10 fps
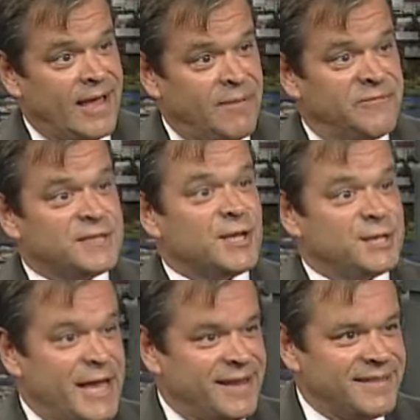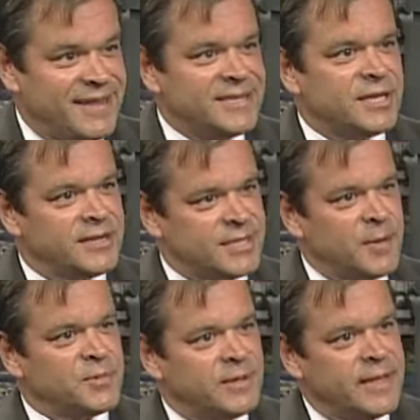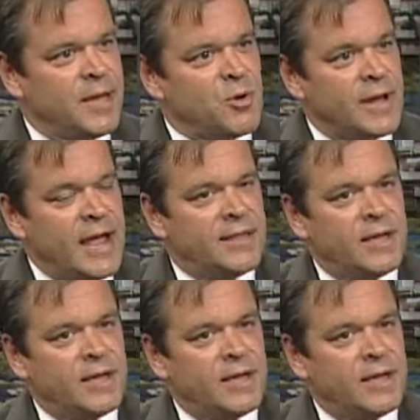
I'm facilitating this, and it's up to yes, them on how right.